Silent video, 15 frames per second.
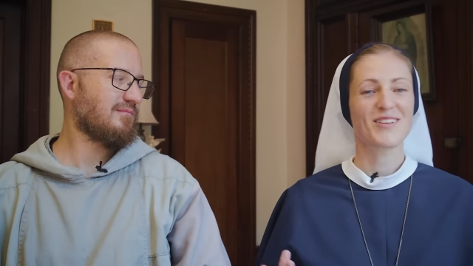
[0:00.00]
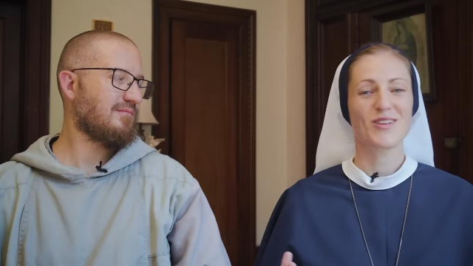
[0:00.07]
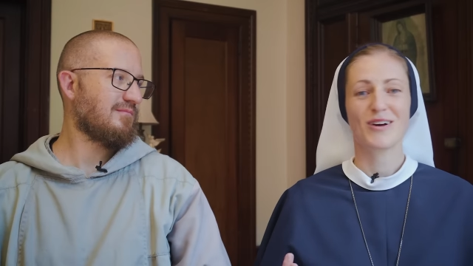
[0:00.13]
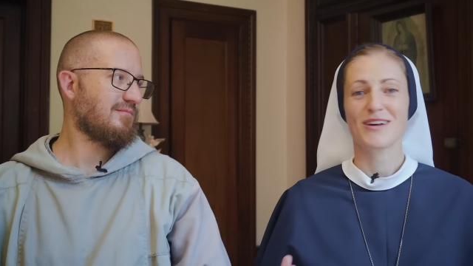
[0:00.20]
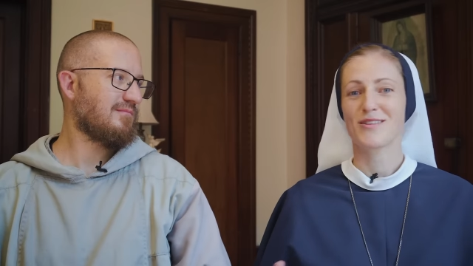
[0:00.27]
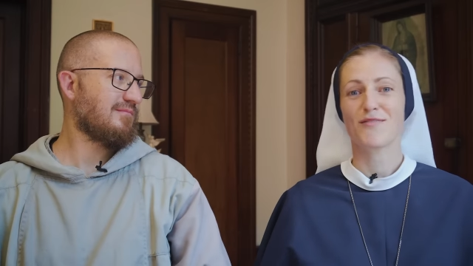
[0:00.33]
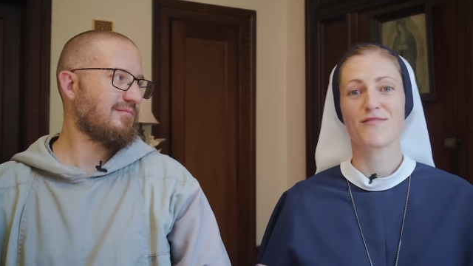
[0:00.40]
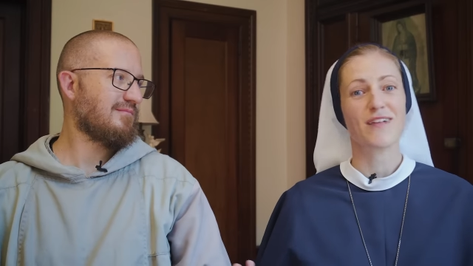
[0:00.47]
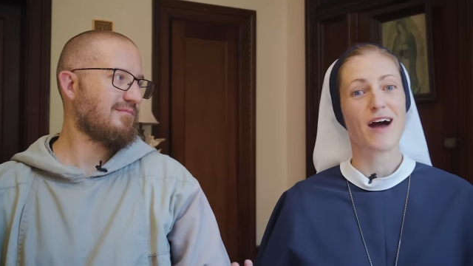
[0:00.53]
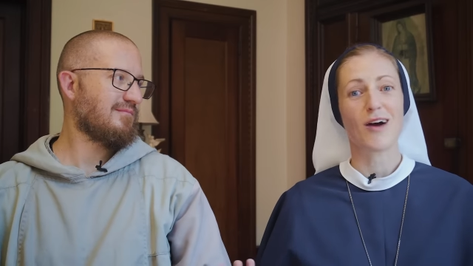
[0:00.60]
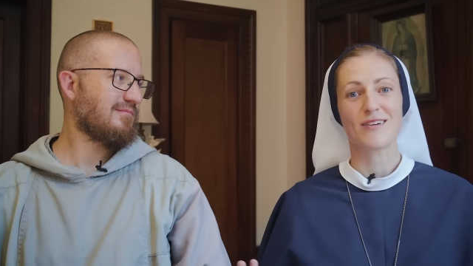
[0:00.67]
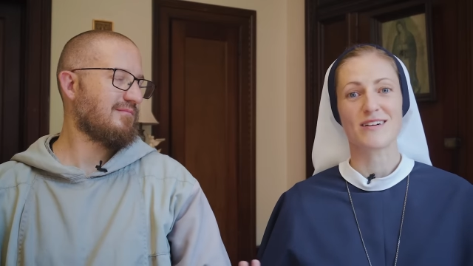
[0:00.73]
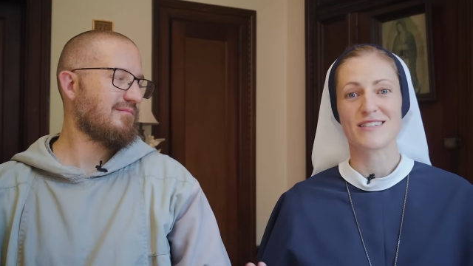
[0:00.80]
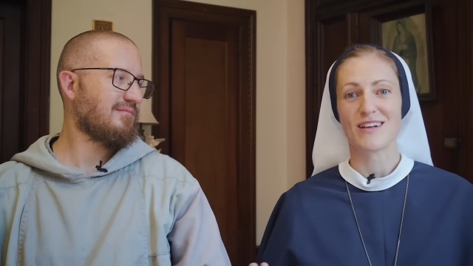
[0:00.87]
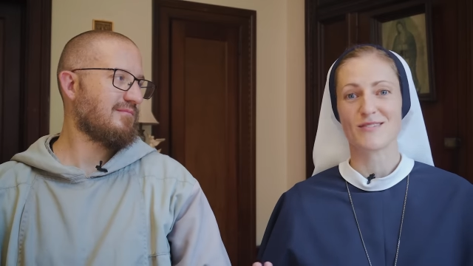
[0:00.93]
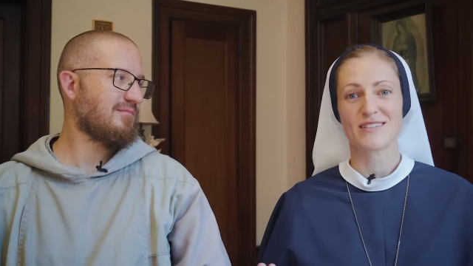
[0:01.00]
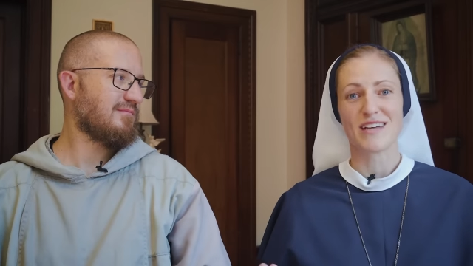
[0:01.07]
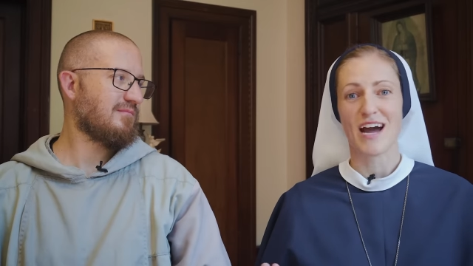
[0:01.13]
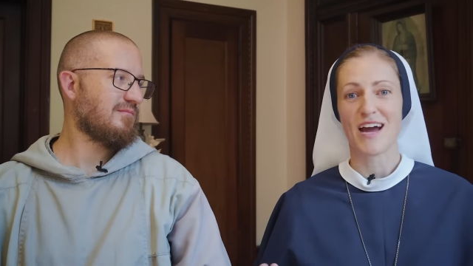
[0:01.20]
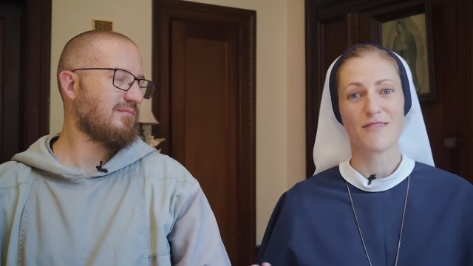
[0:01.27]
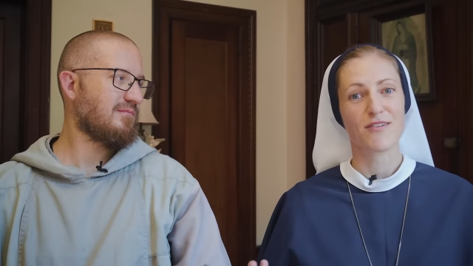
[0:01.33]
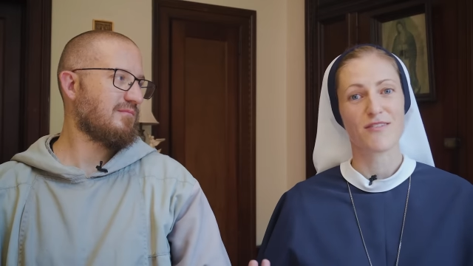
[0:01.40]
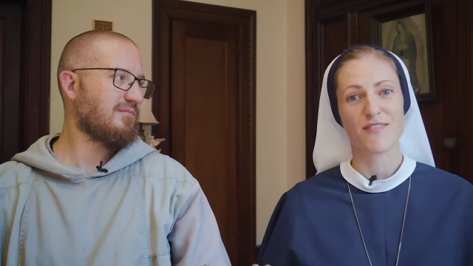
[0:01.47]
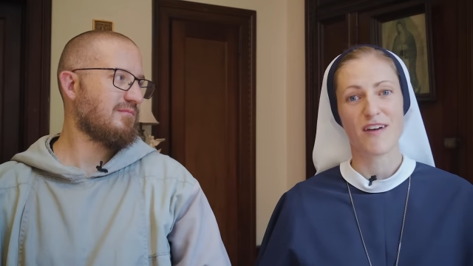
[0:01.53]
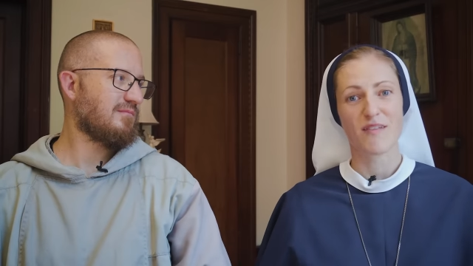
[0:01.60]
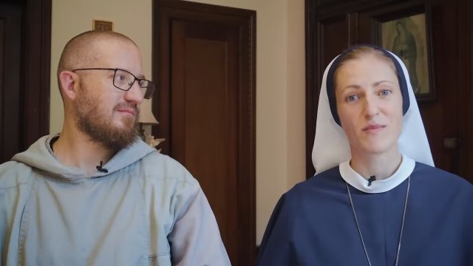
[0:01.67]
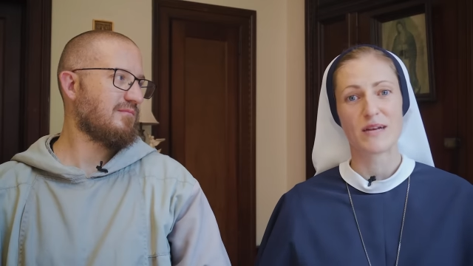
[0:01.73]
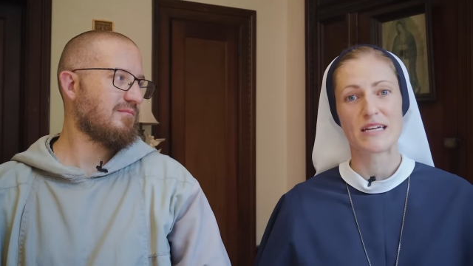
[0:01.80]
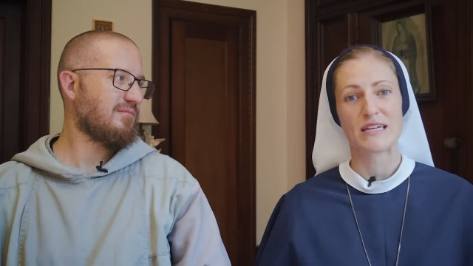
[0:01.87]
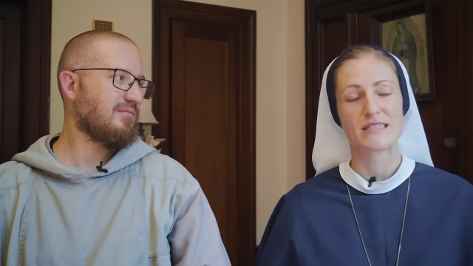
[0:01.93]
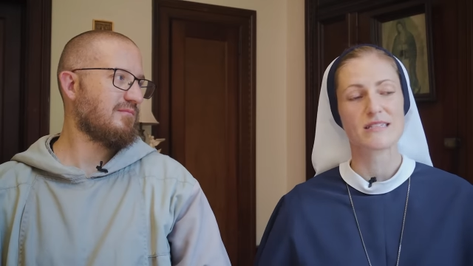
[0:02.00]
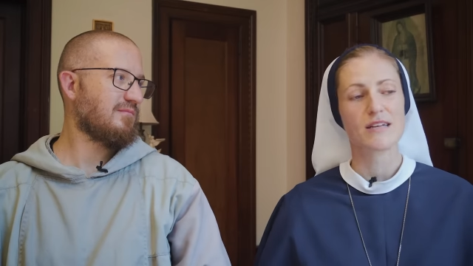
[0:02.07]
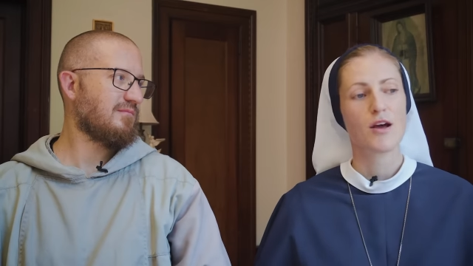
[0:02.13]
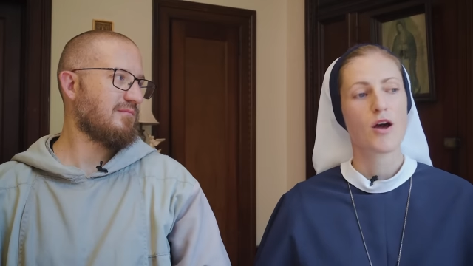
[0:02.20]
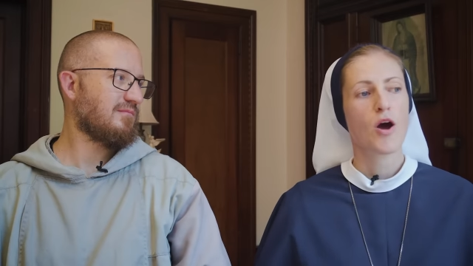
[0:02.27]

Speaker 1: look at the flowers outside for five minutes,